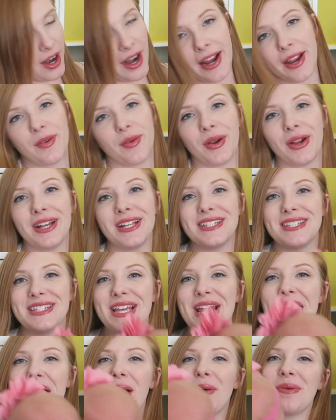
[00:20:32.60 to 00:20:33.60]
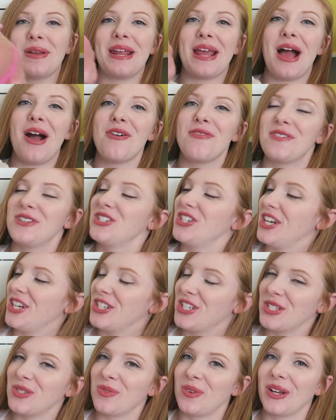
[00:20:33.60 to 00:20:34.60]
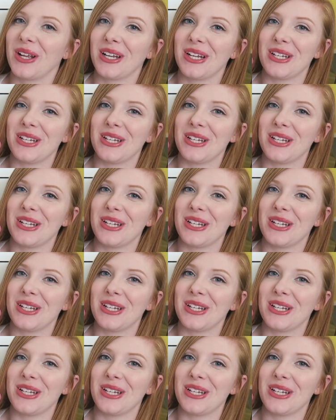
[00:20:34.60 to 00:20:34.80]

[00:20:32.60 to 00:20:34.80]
All right, we're gonna see how many outfit changes we're